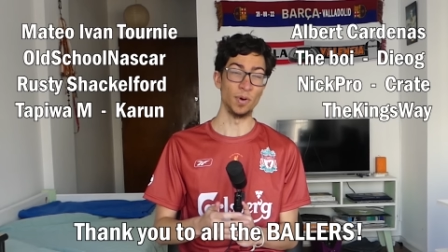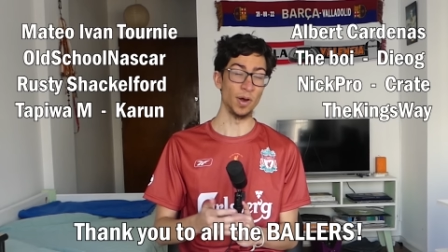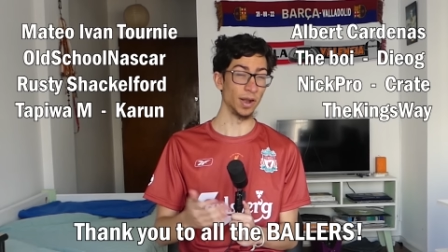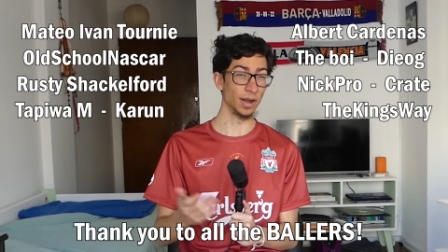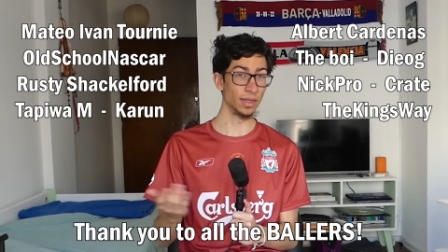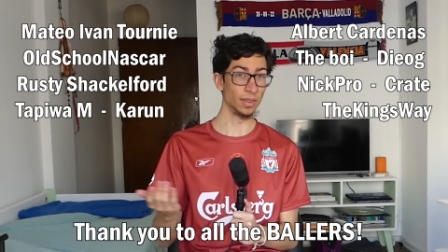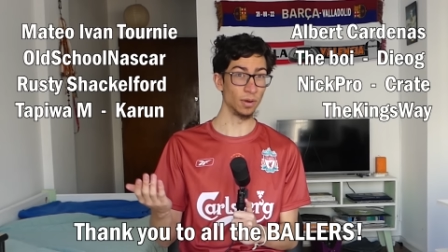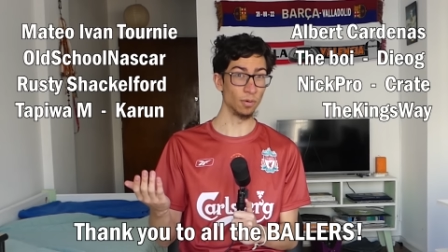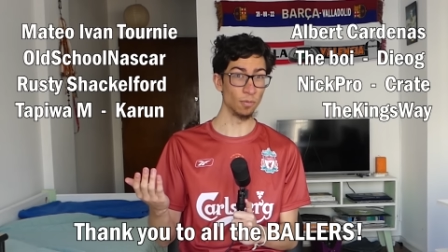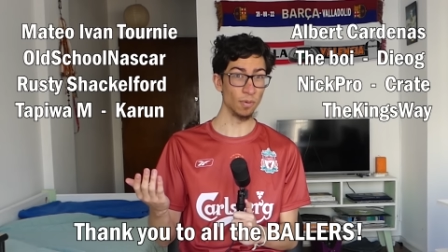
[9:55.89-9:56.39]
But
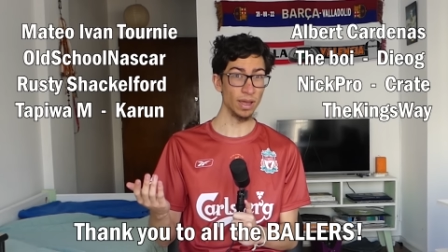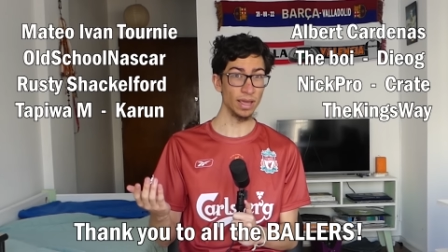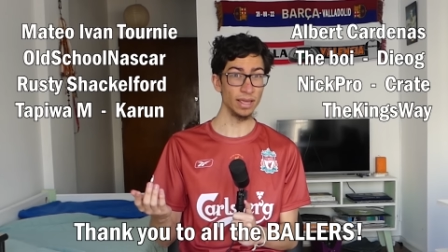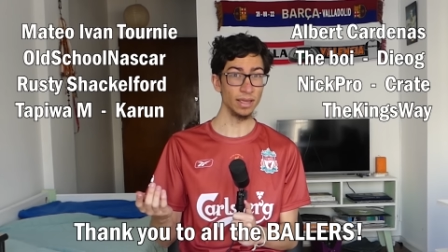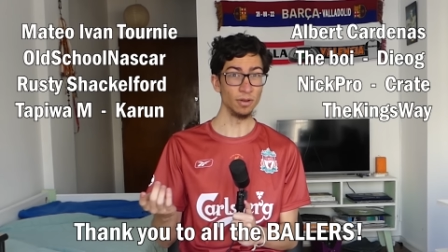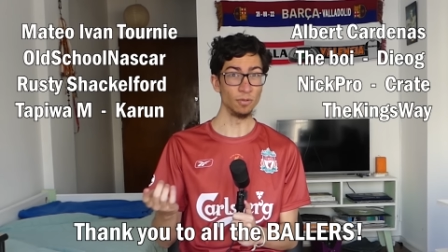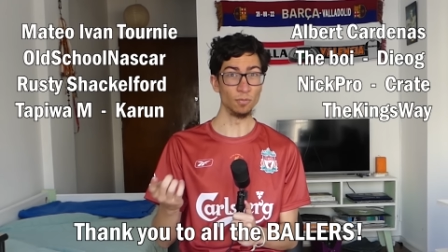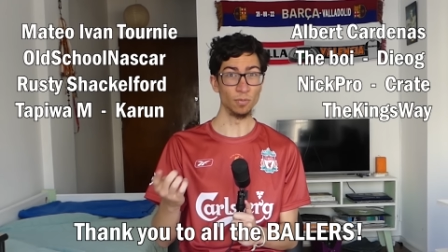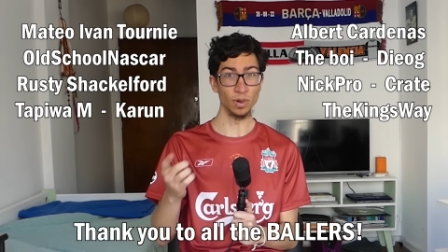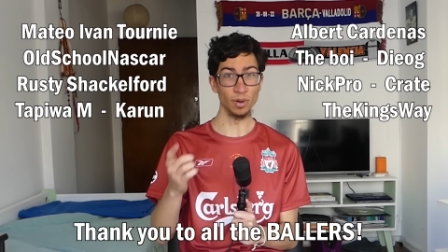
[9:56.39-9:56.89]
either
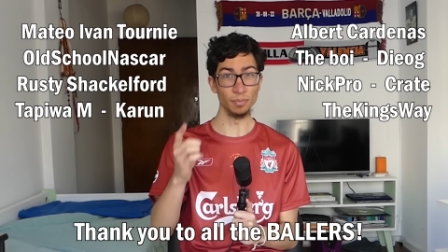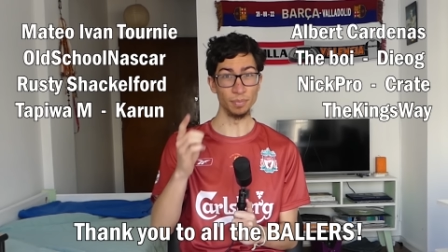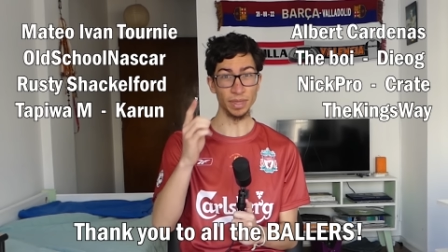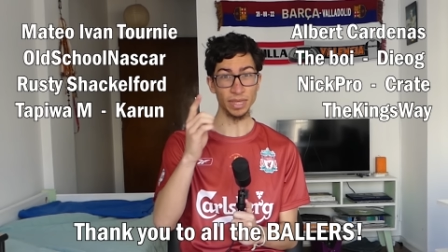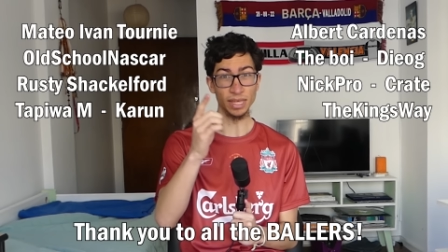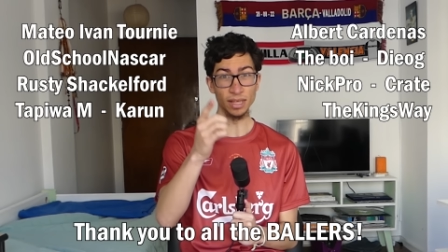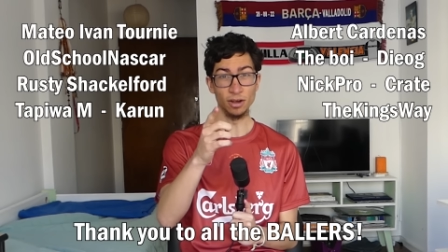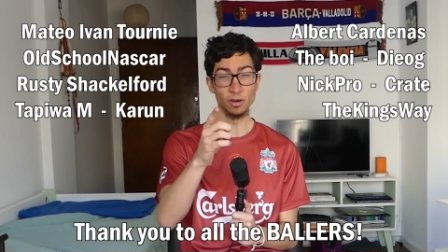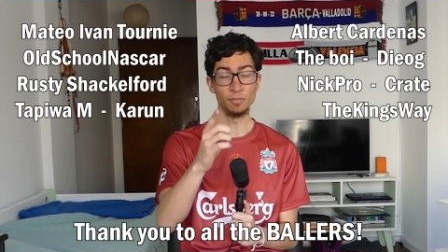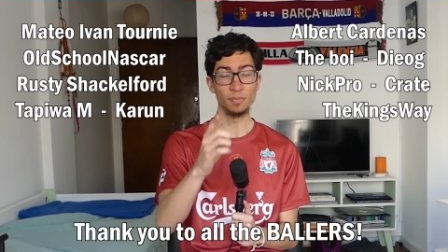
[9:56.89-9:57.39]
way, we'll be
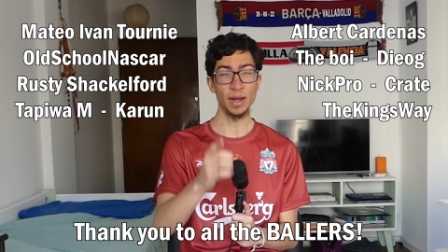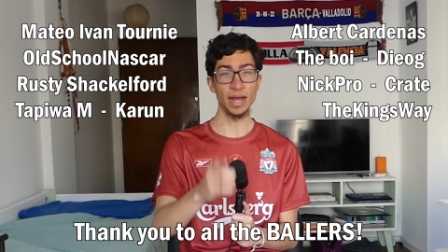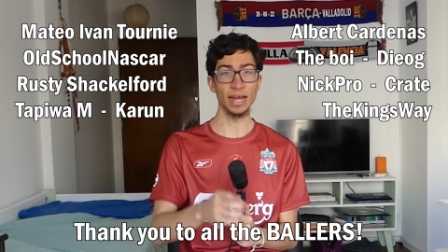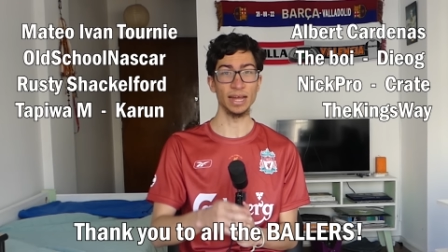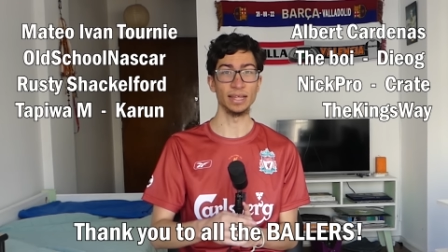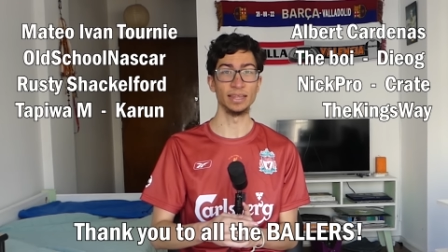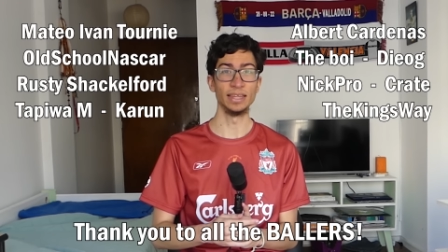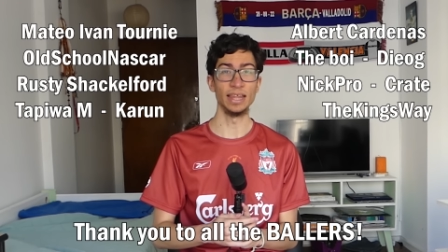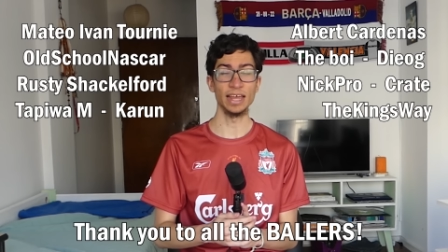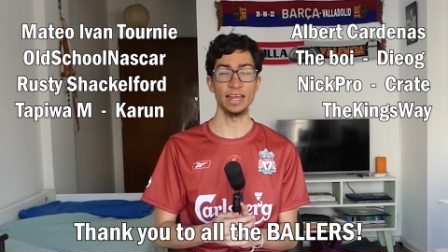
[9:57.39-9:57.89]
here
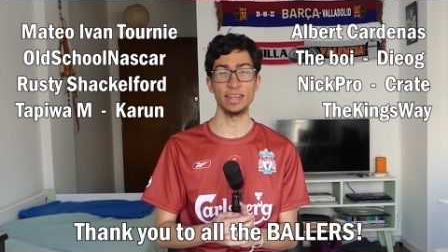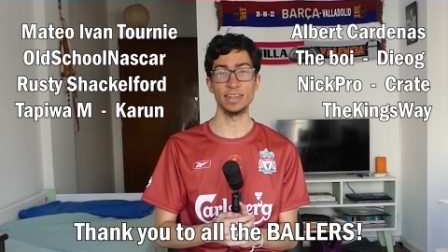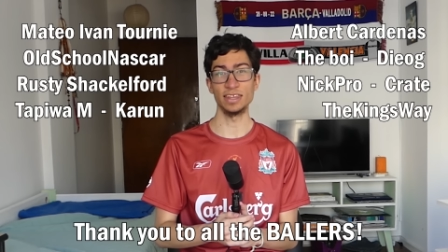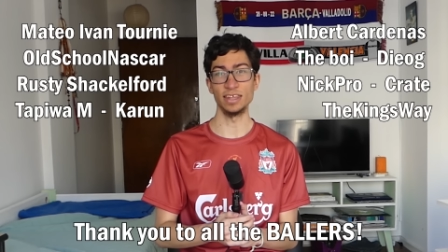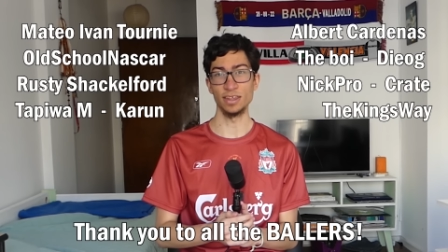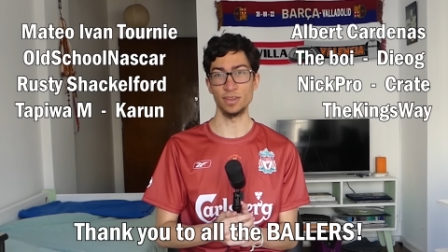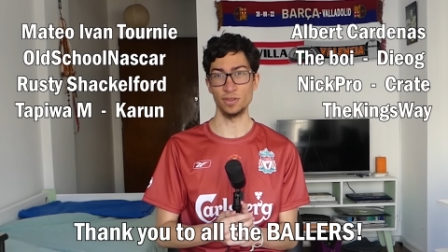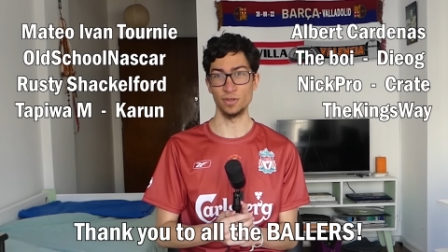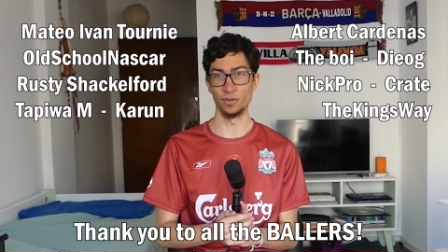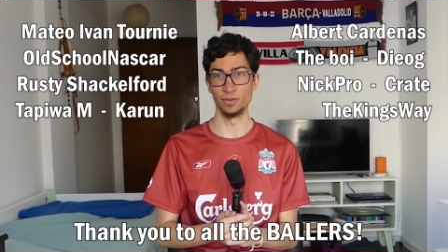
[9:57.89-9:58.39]
back next
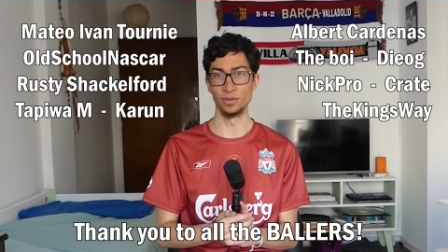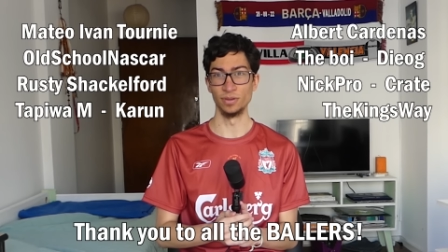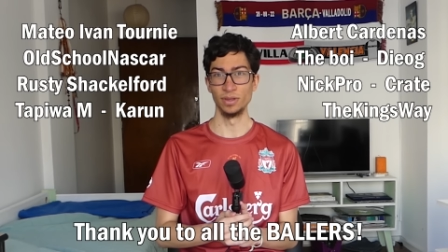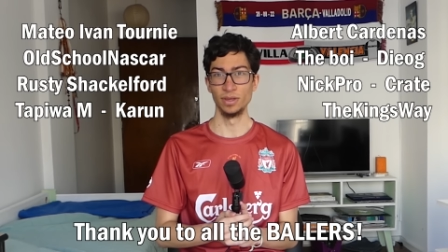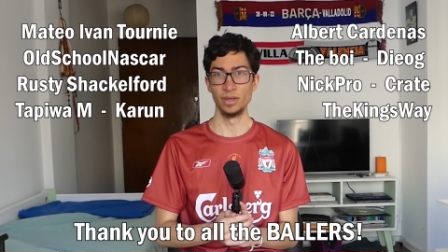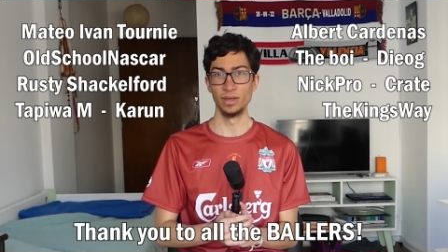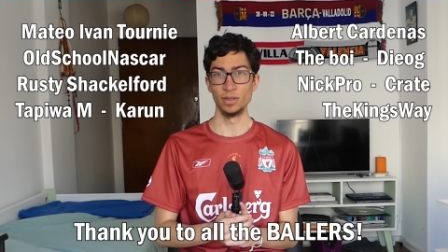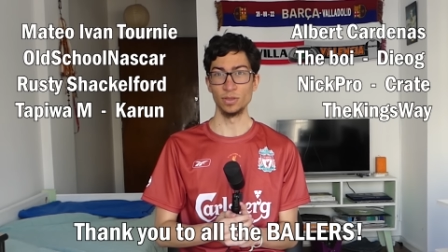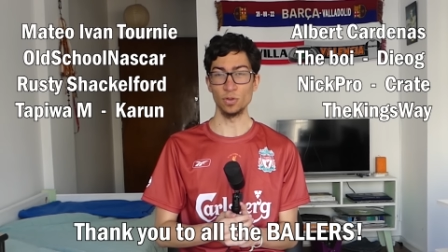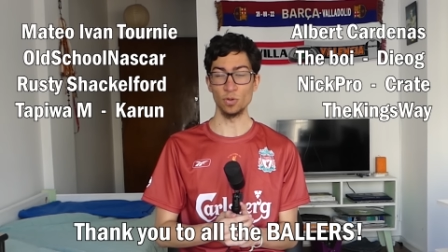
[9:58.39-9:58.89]
season
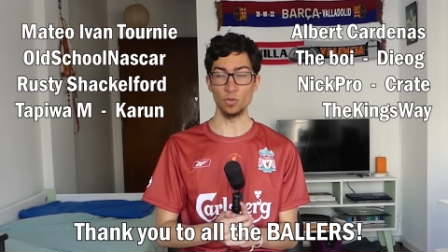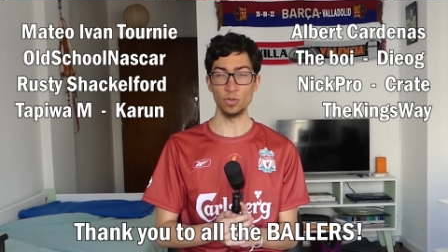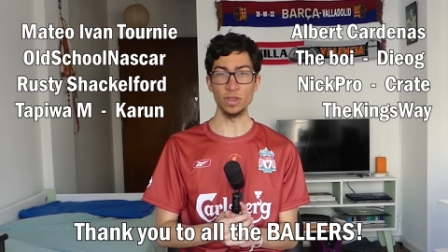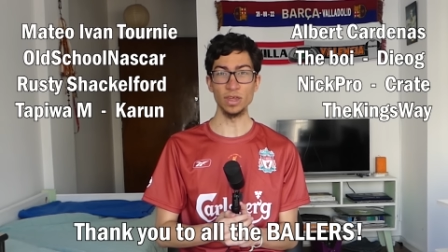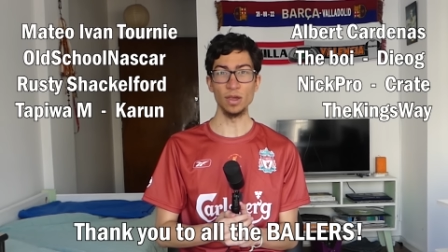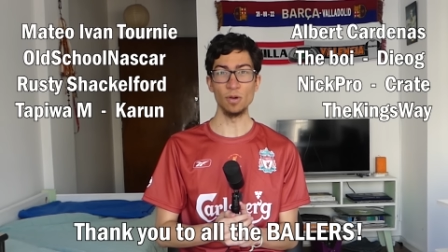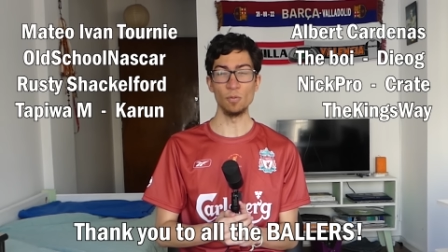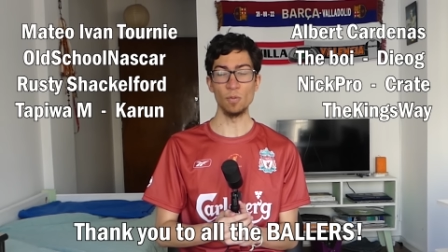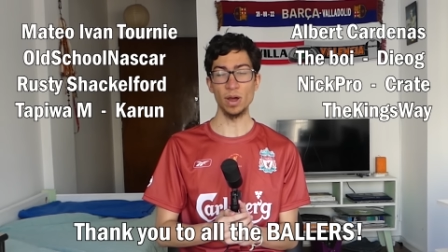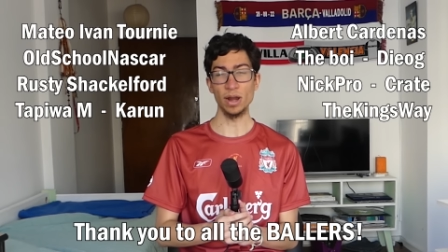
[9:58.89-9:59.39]
to
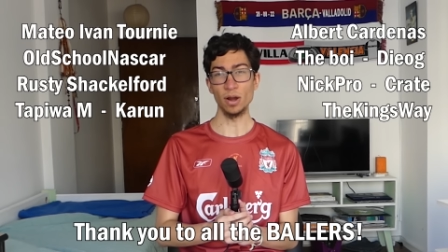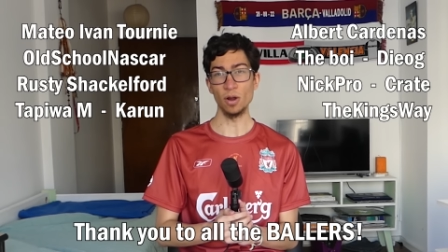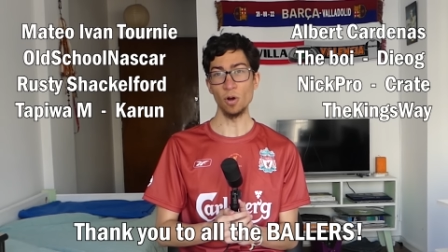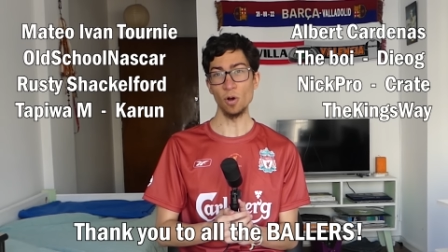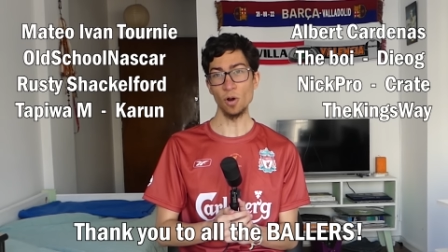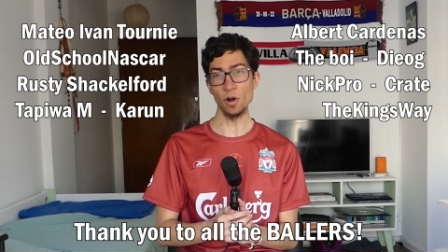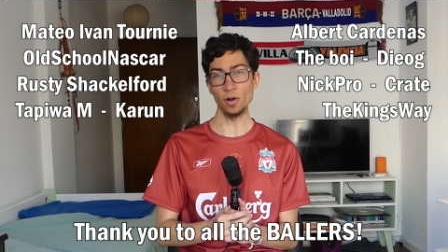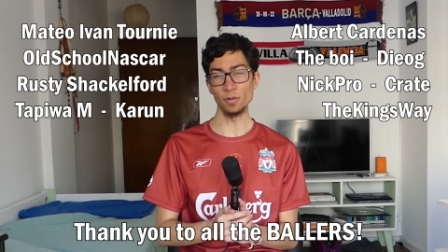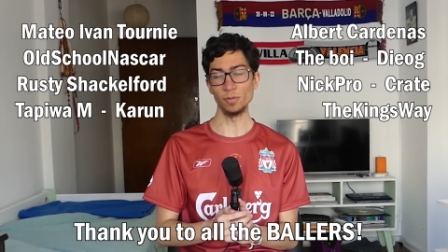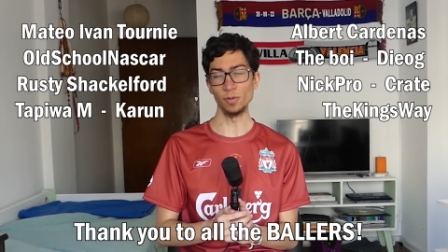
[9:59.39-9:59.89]
see what
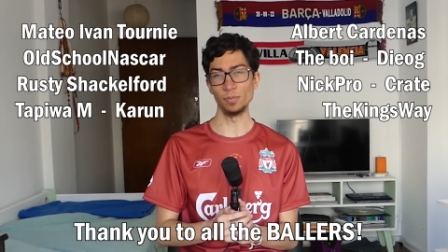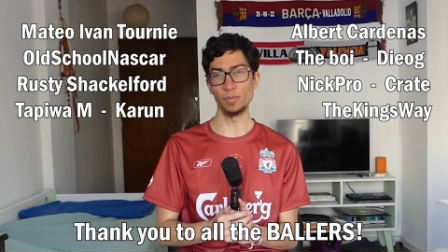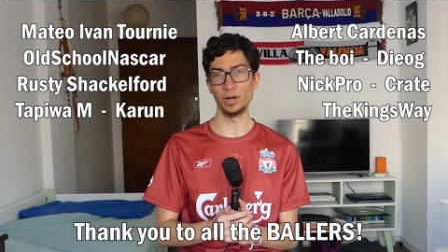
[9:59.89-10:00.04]
horrible